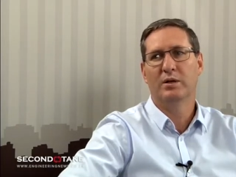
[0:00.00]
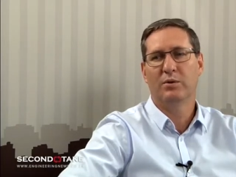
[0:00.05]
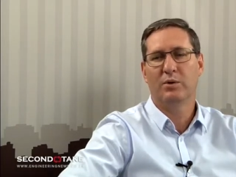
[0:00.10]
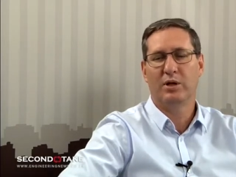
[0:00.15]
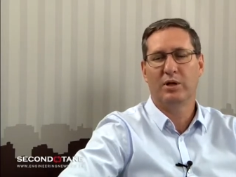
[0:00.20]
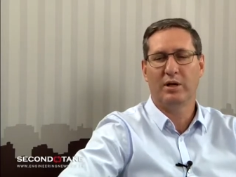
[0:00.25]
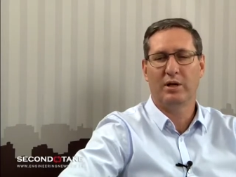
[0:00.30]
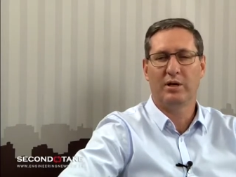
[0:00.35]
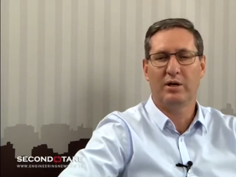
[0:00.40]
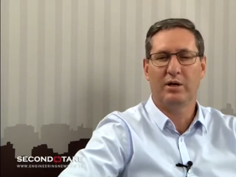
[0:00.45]

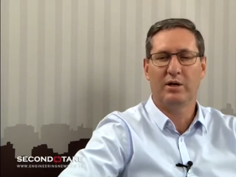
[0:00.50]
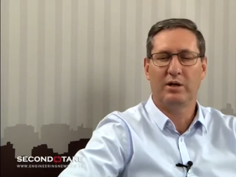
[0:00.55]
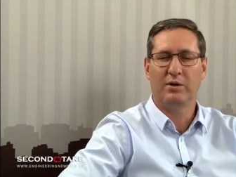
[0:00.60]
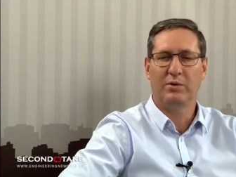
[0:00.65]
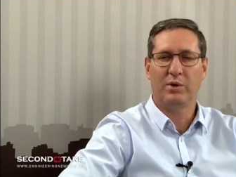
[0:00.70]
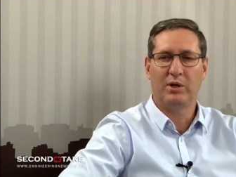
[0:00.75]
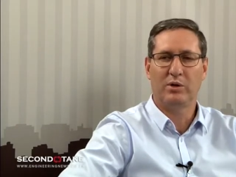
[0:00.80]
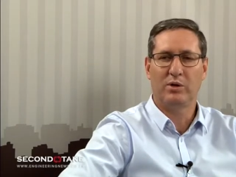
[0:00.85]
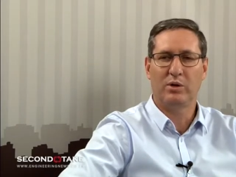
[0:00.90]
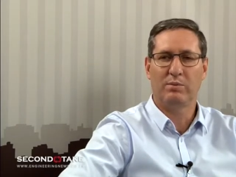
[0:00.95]
with, uh,
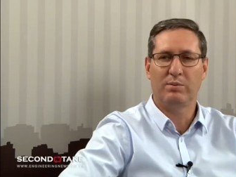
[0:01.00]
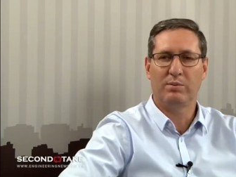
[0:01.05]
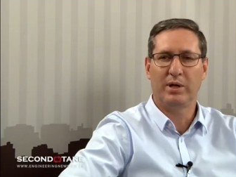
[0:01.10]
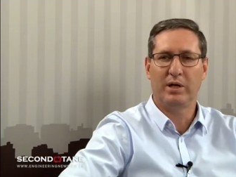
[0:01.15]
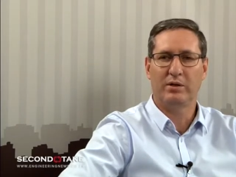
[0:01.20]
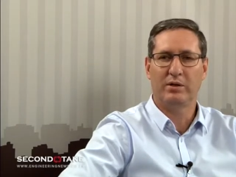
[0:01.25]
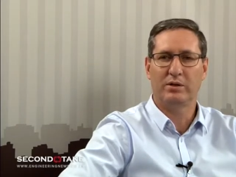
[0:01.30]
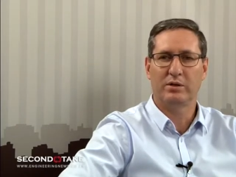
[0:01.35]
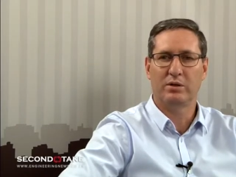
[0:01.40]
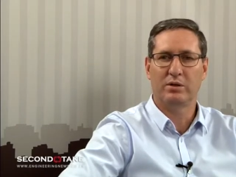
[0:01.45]
when
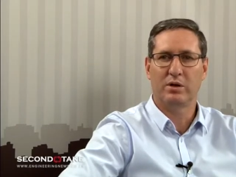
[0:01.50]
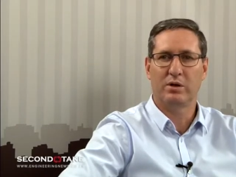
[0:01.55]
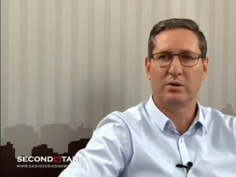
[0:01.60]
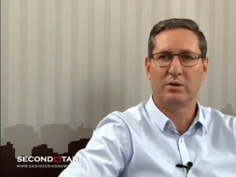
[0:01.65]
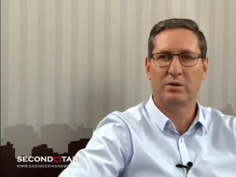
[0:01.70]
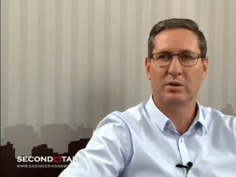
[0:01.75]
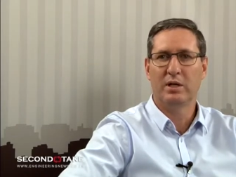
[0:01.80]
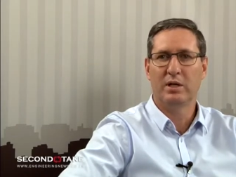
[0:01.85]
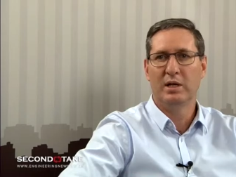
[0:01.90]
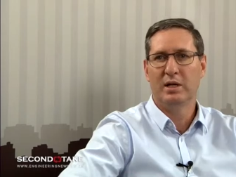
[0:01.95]
compared to
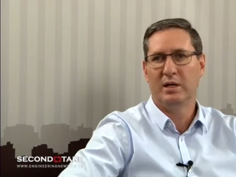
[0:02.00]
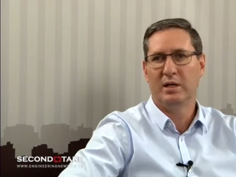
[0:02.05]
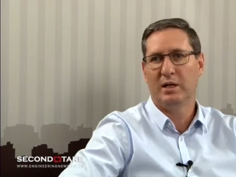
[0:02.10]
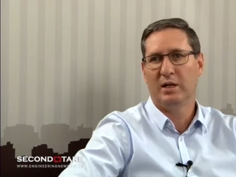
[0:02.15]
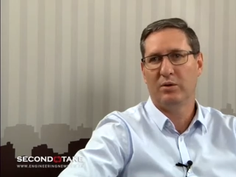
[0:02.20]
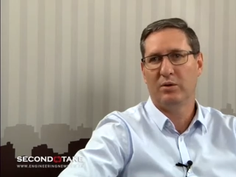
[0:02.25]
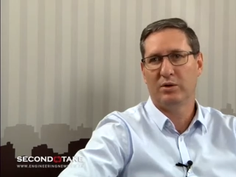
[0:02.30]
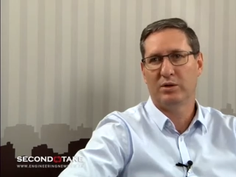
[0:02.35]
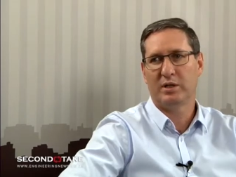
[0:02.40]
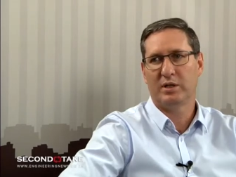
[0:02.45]
coal.
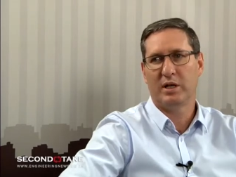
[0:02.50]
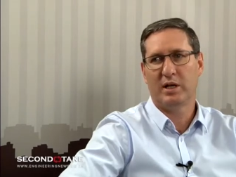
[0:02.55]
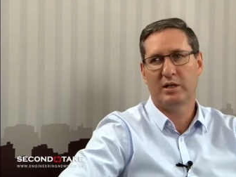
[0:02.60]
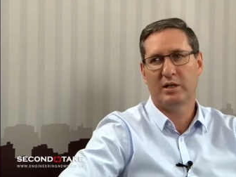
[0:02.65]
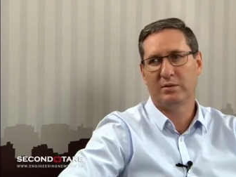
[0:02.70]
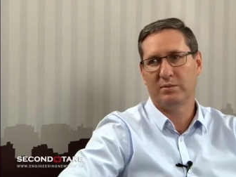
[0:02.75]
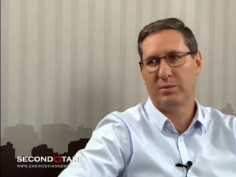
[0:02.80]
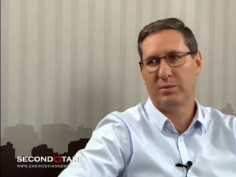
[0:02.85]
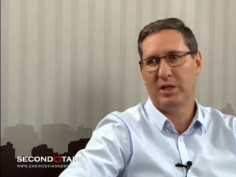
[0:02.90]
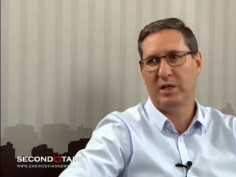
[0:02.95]
It also
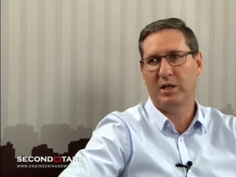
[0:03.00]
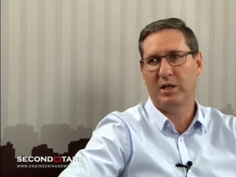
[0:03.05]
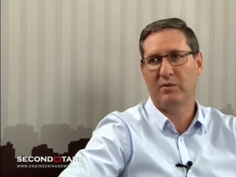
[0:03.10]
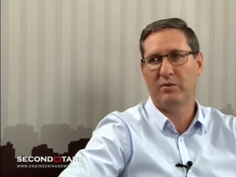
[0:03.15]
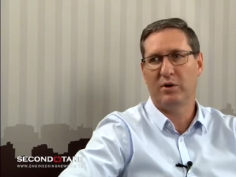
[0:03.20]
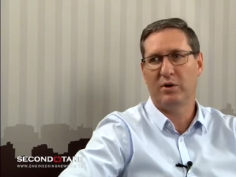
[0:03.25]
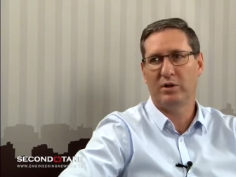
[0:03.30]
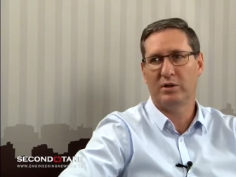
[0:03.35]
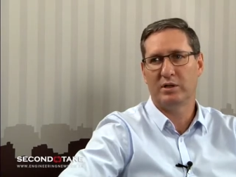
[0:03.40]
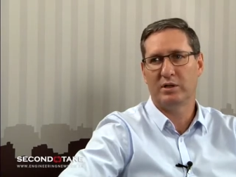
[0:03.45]
has many
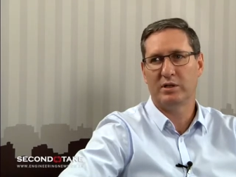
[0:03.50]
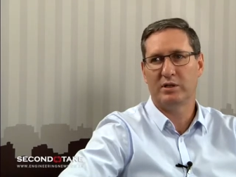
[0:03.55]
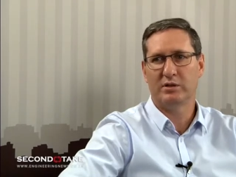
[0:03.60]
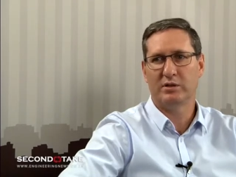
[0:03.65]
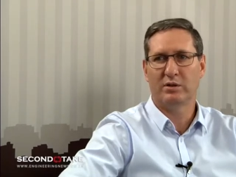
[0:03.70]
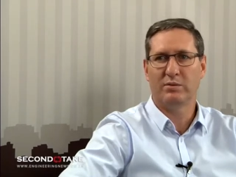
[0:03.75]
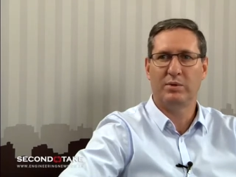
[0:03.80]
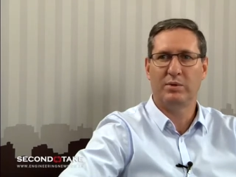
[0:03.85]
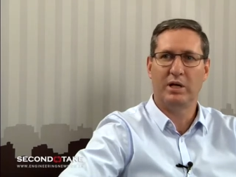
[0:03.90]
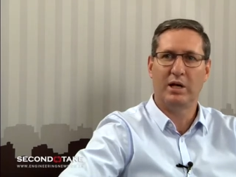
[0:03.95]

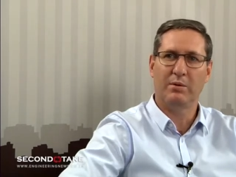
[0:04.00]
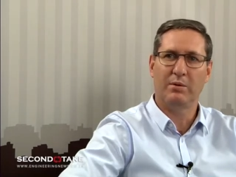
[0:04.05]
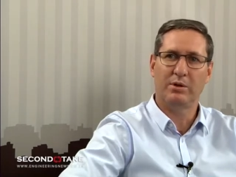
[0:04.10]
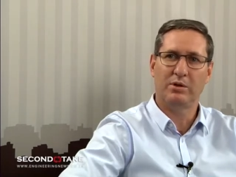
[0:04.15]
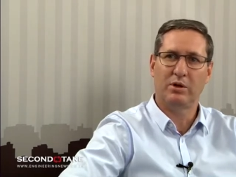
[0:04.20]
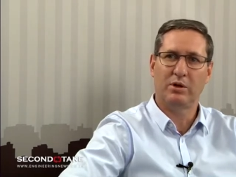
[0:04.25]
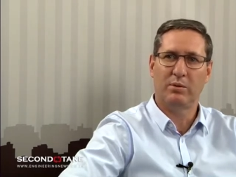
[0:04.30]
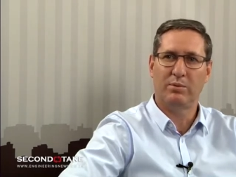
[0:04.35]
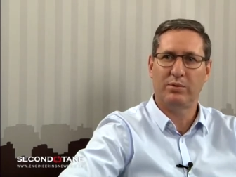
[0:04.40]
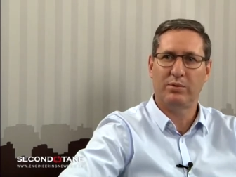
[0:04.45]
advantages of being able
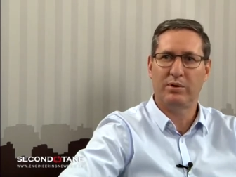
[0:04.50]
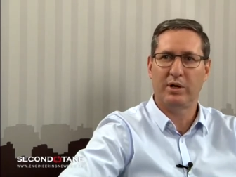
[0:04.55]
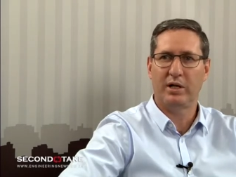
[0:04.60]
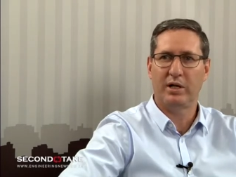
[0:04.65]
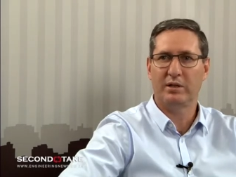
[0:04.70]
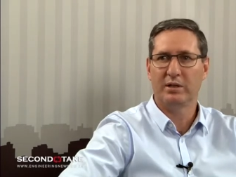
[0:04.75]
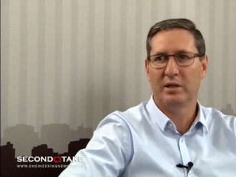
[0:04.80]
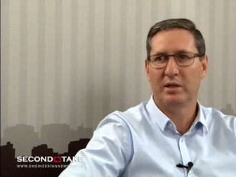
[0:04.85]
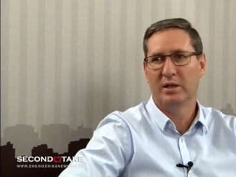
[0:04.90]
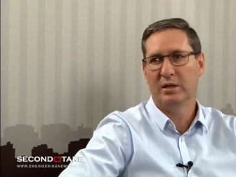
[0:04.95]
to
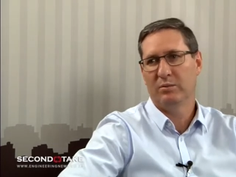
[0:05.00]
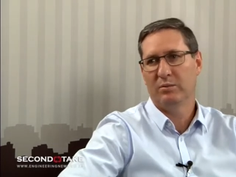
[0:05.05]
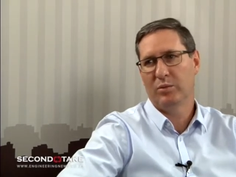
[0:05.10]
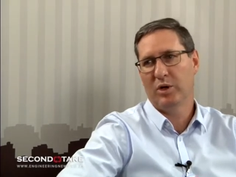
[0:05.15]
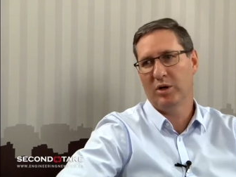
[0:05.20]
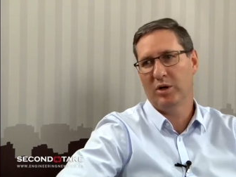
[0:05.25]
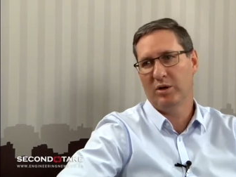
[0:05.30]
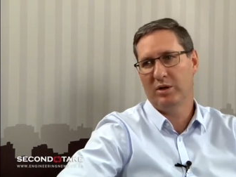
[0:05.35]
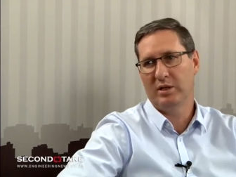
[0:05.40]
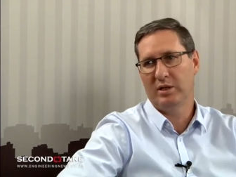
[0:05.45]
operate
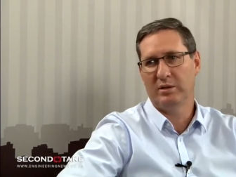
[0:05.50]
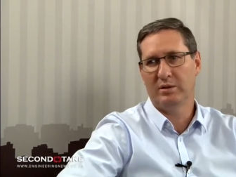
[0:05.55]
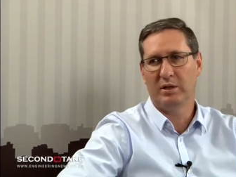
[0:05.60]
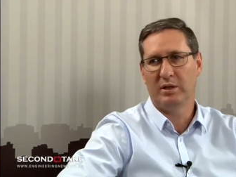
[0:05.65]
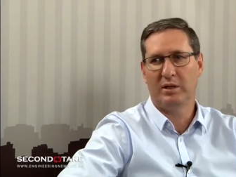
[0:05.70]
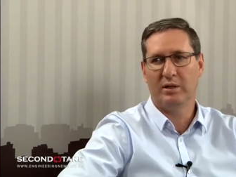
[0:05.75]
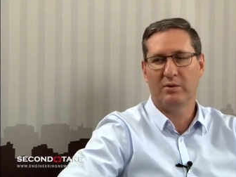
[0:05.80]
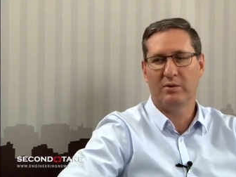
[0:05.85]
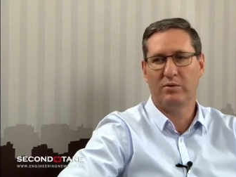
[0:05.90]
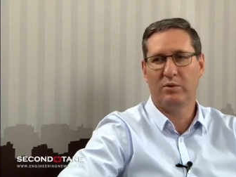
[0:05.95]
both as,
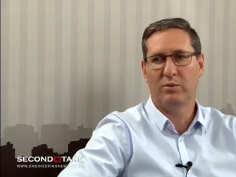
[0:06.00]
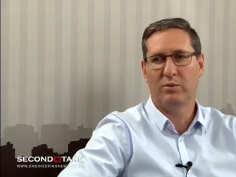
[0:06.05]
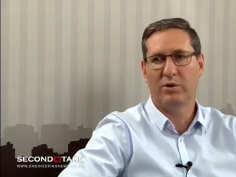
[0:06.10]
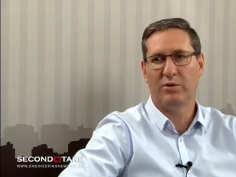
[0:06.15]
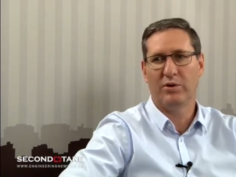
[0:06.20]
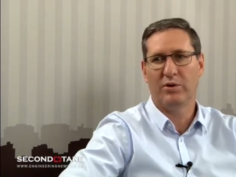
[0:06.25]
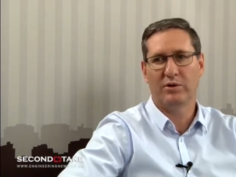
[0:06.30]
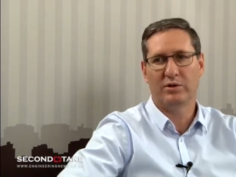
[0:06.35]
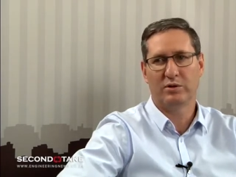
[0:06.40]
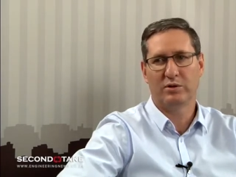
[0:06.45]
in the
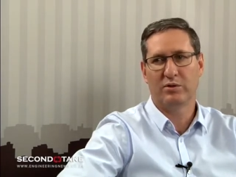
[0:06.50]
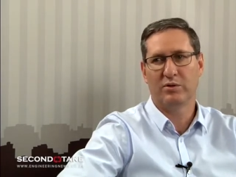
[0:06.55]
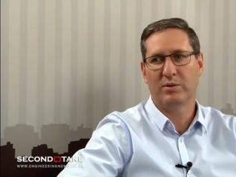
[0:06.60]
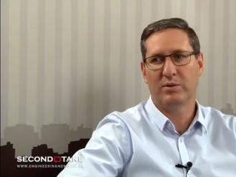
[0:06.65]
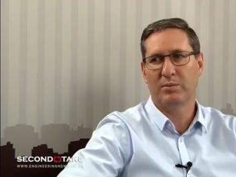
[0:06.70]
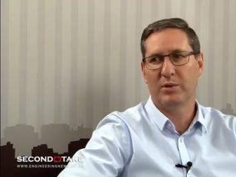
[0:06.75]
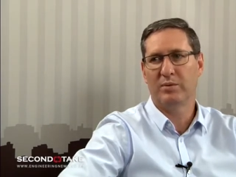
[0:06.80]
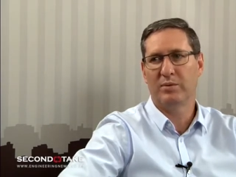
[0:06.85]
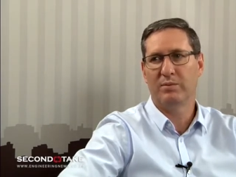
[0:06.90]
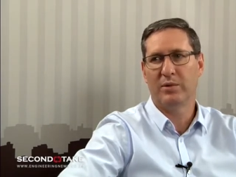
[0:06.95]
form of sort of a
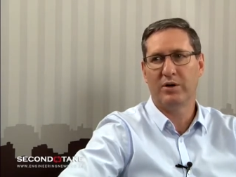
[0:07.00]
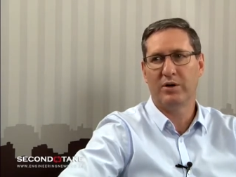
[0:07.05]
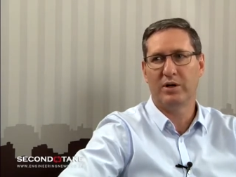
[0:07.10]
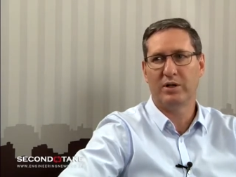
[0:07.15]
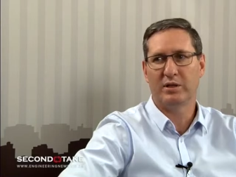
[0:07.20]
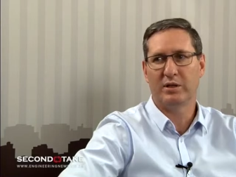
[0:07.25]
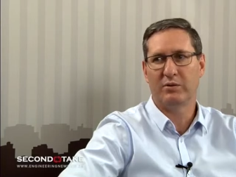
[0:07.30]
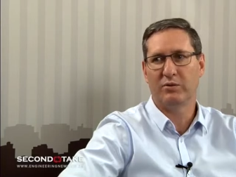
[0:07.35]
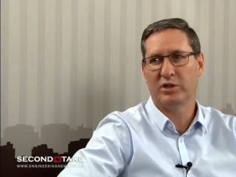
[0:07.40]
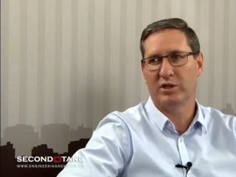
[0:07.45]

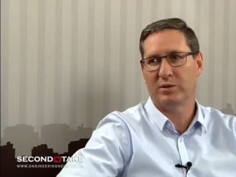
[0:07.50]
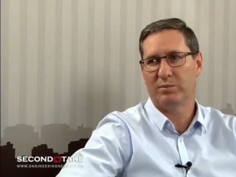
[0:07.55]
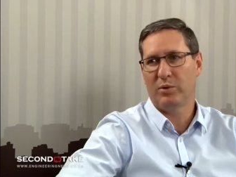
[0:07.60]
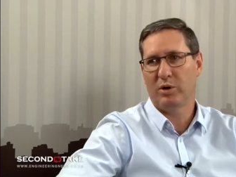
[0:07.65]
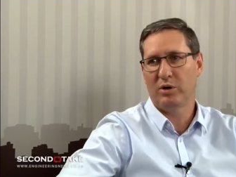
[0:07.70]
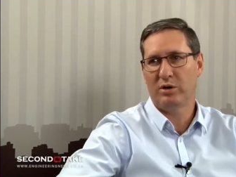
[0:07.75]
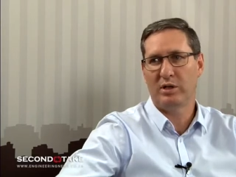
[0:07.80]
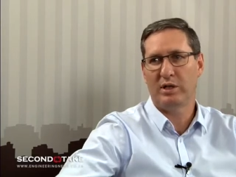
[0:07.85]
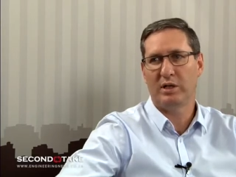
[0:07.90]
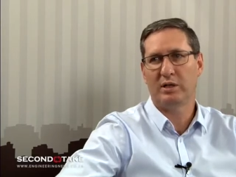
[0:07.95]
mid-merit and
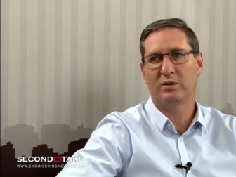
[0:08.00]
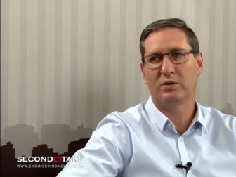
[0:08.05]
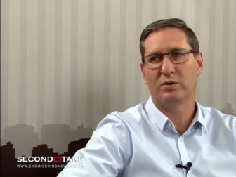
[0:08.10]
responding